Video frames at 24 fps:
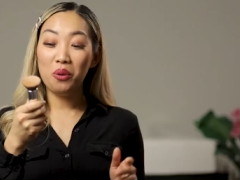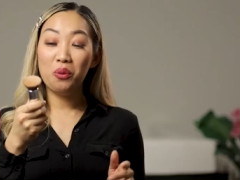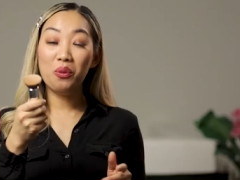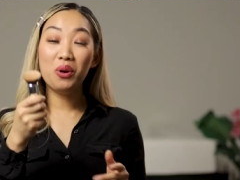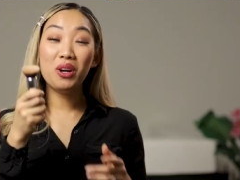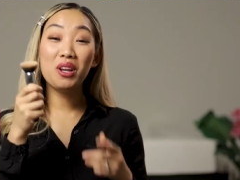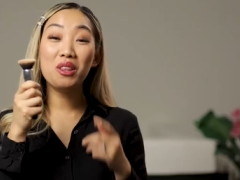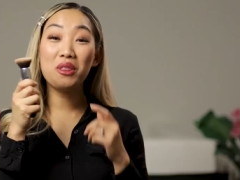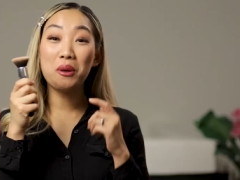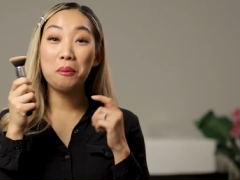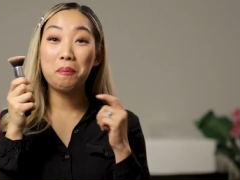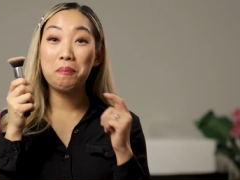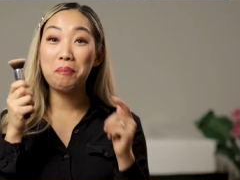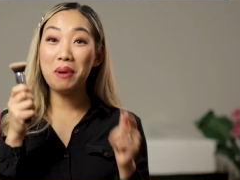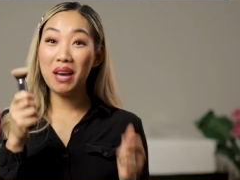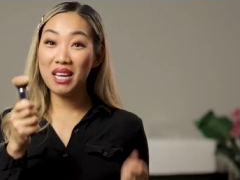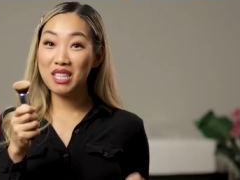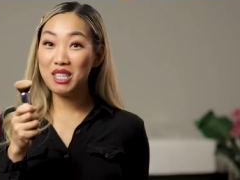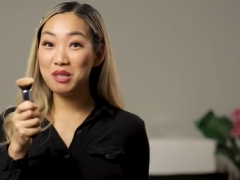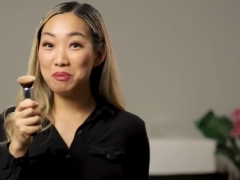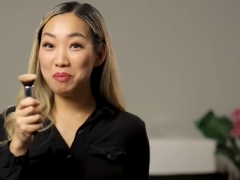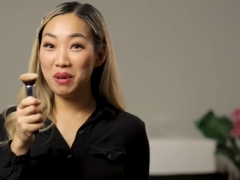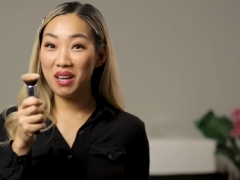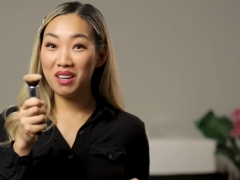One of the
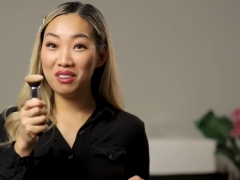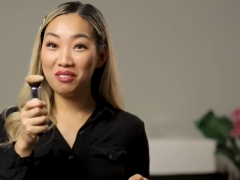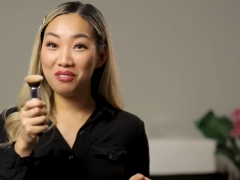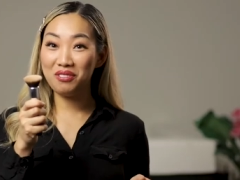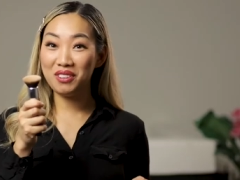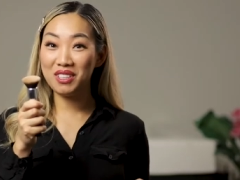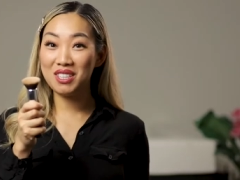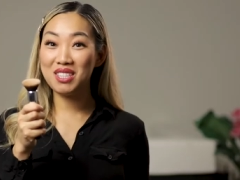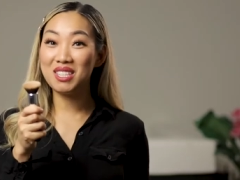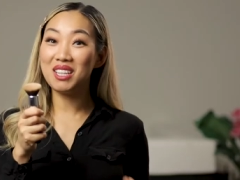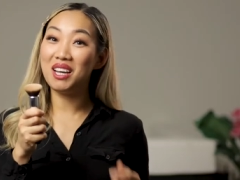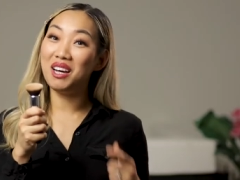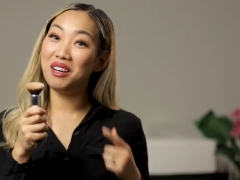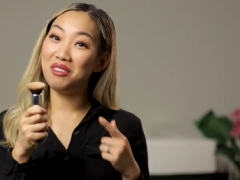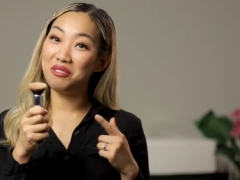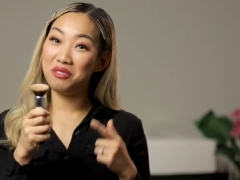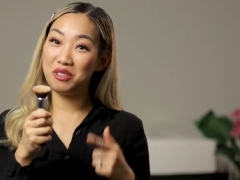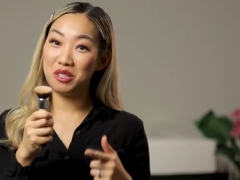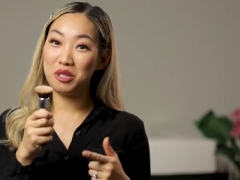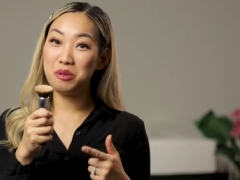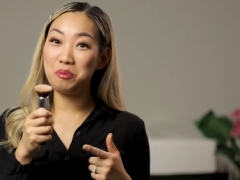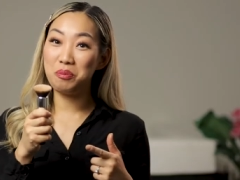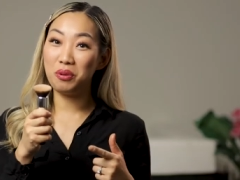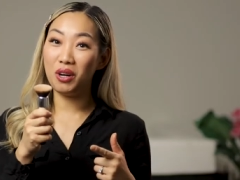best benefits of
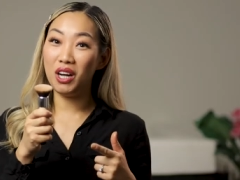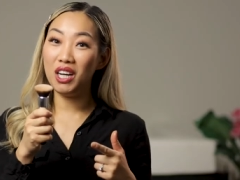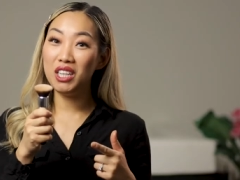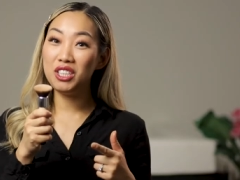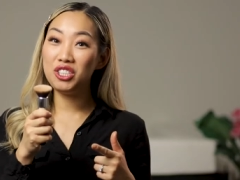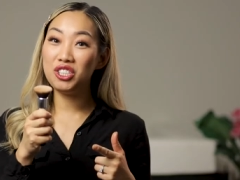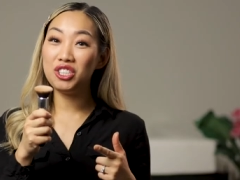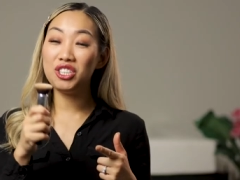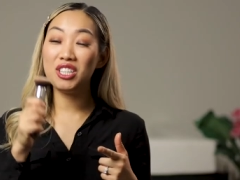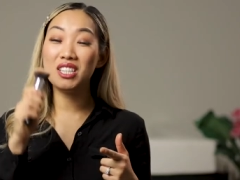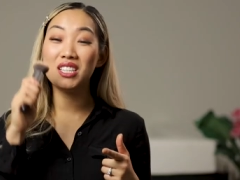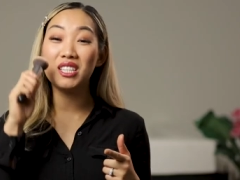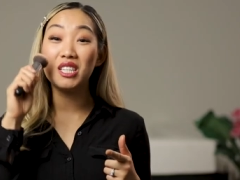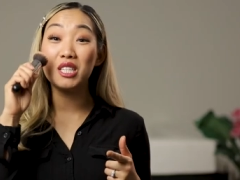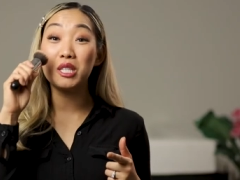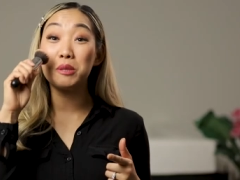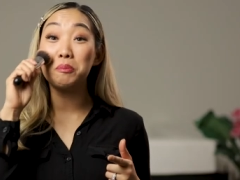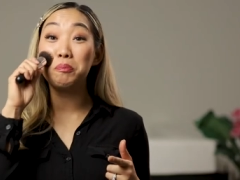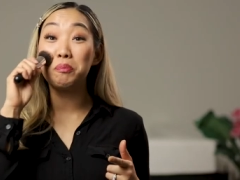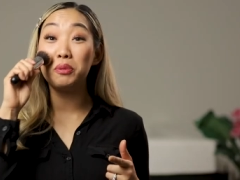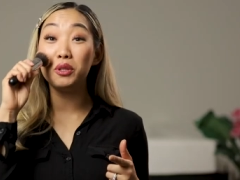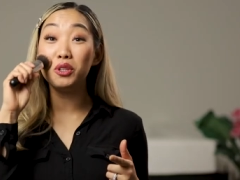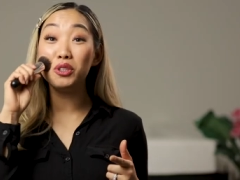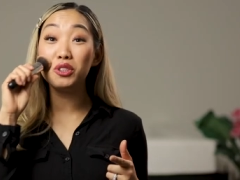this brush is
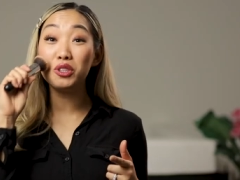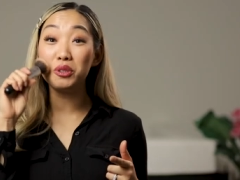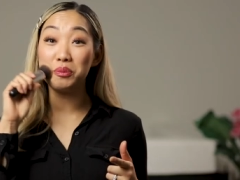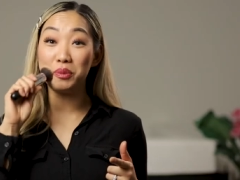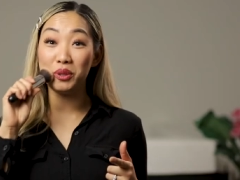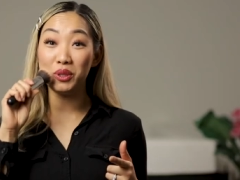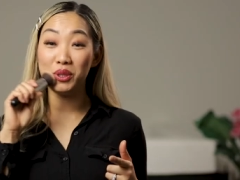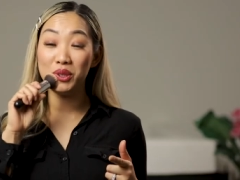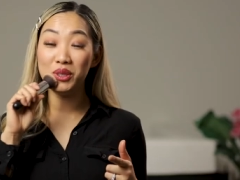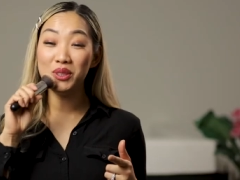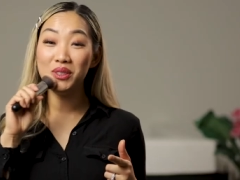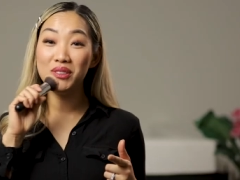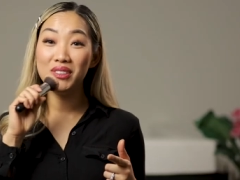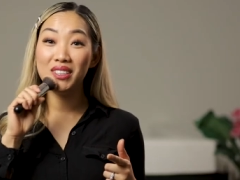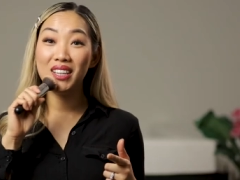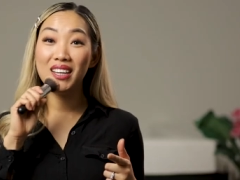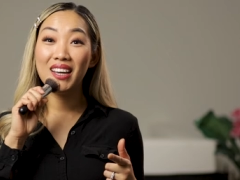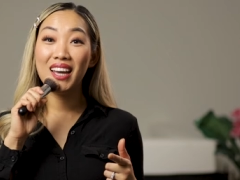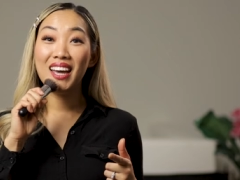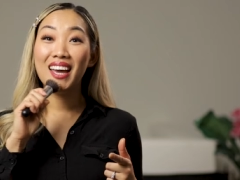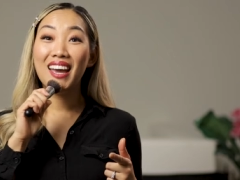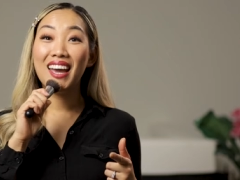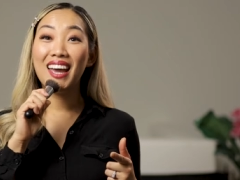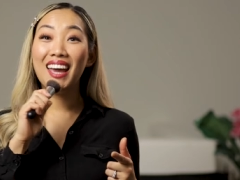it's buildable
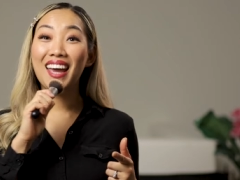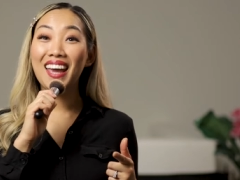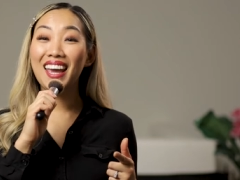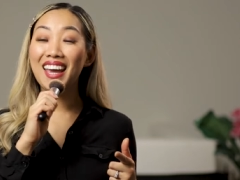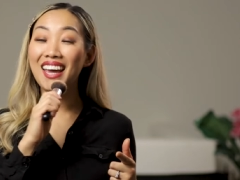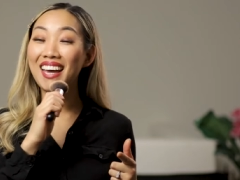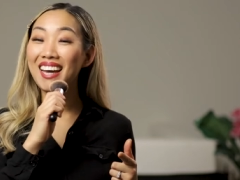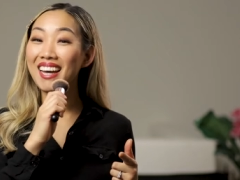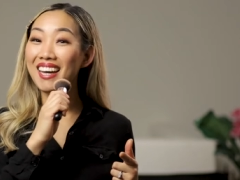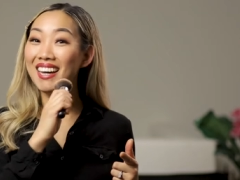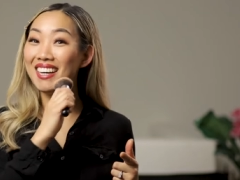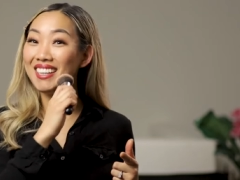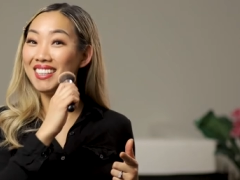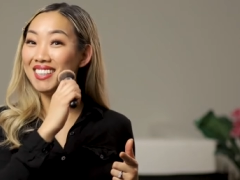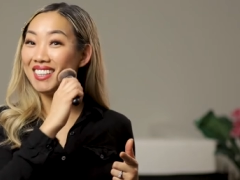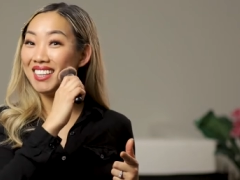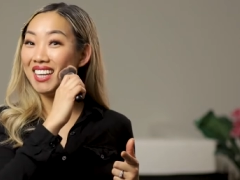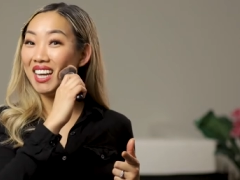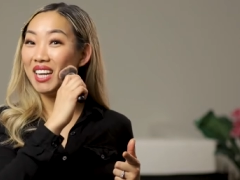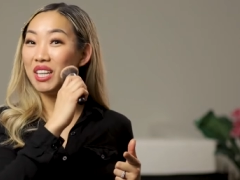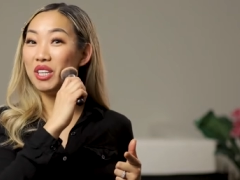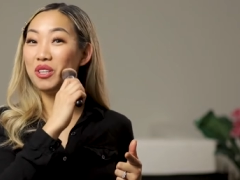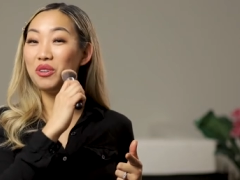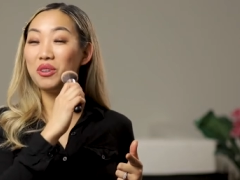and
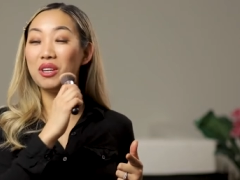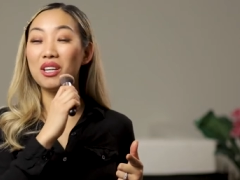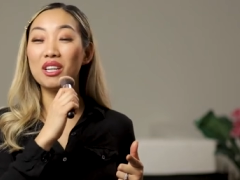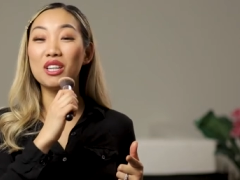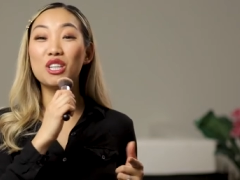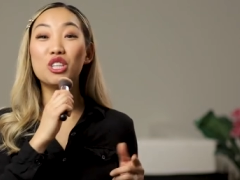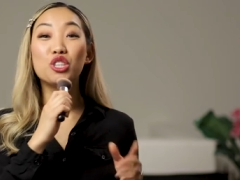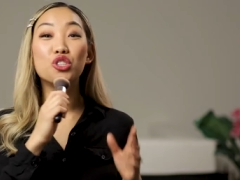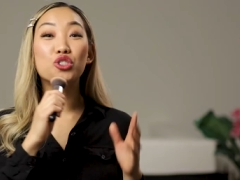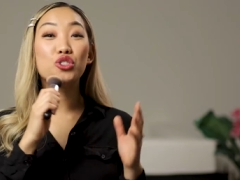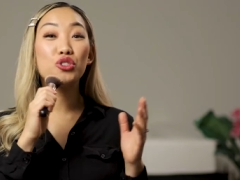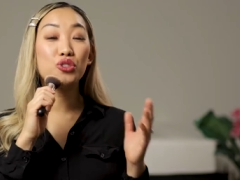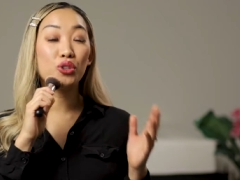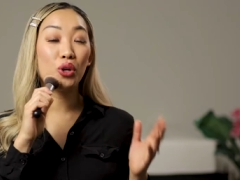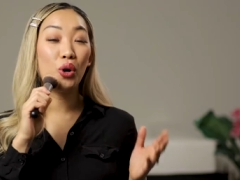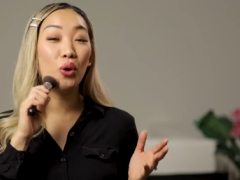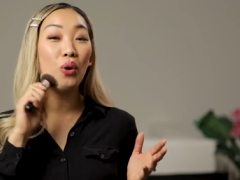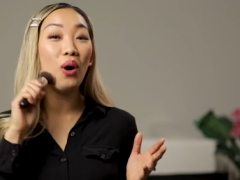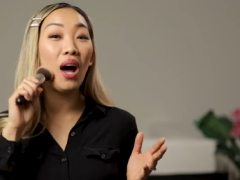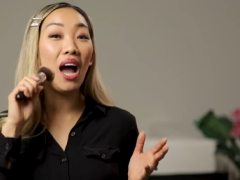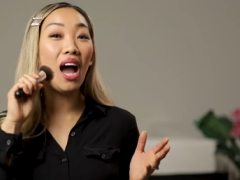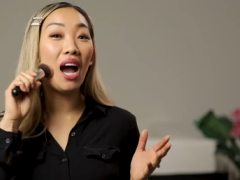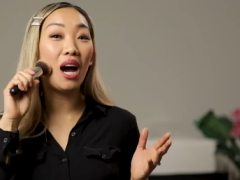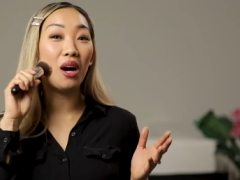again, you can
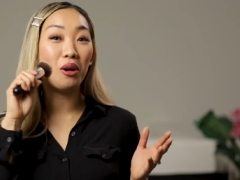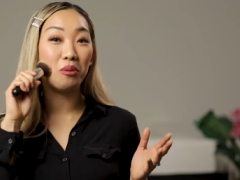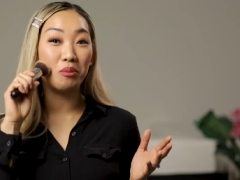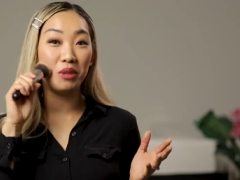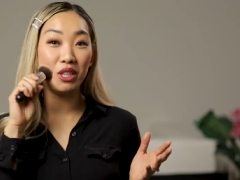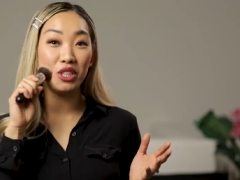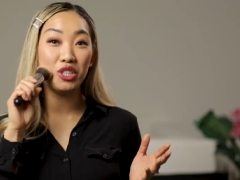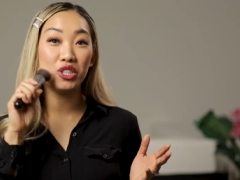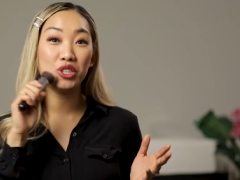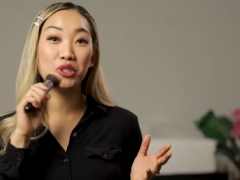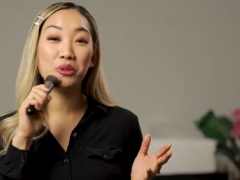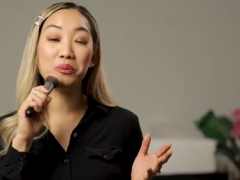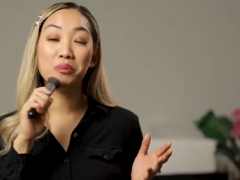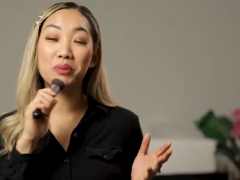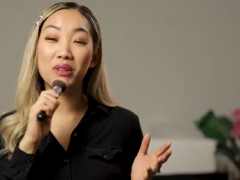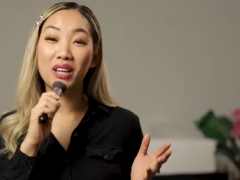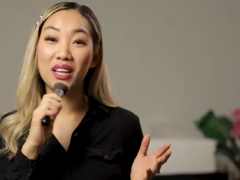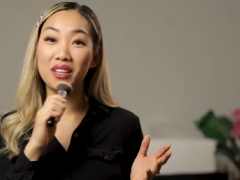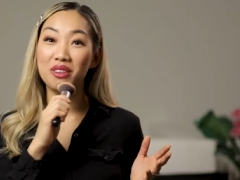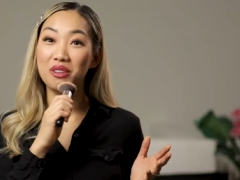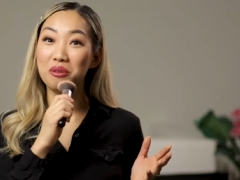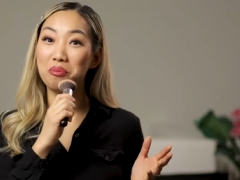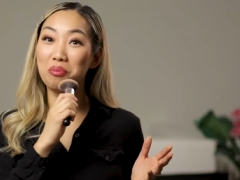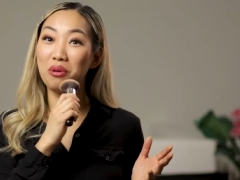control how much you
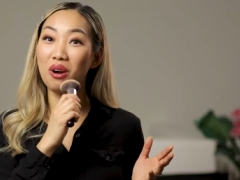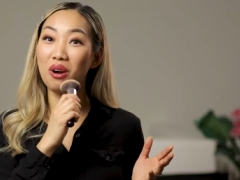blend the